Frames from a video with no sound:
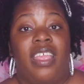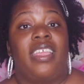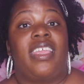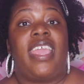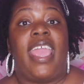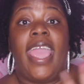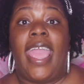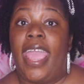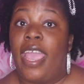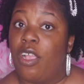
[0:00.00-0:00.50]

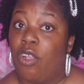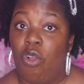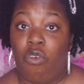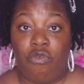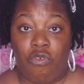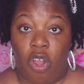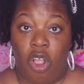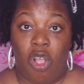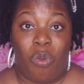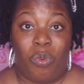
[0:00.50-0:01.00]
can't
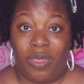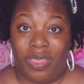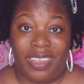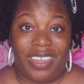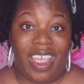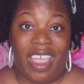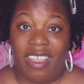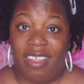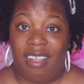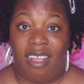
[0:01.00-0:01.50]
go wrong with
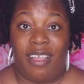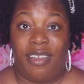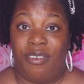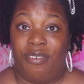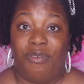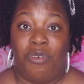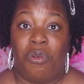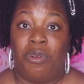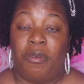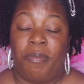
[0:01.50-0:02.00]

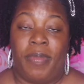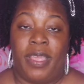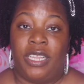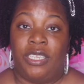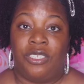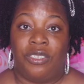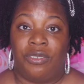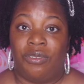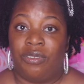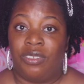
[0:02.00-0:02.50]
Ticonderoga
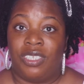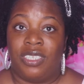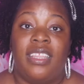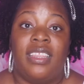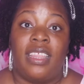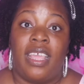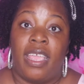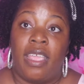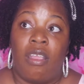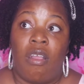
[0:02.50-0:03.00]
pencils.
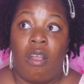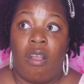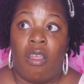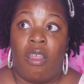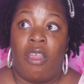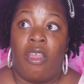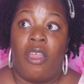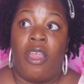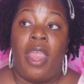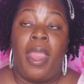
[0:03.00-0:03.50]
They
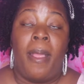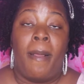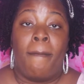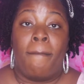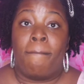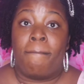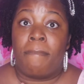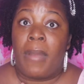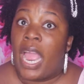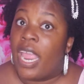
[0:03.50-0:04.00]
are
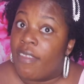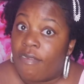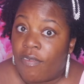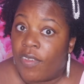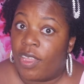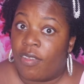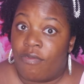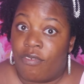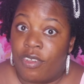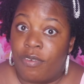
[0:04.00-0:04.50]
my
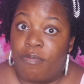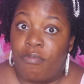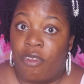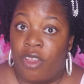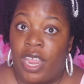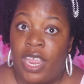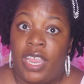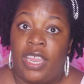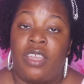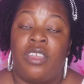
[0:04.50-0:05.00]
favorite
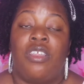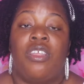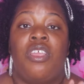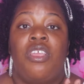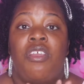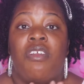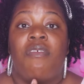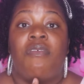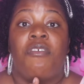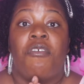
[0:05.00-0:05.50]
brand
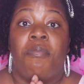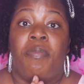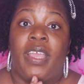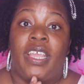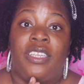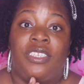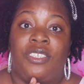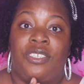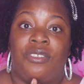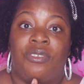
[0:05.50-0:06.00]
for
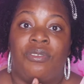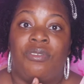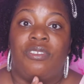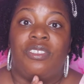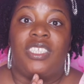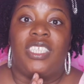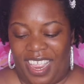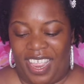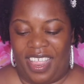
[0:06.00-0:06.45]
pencils.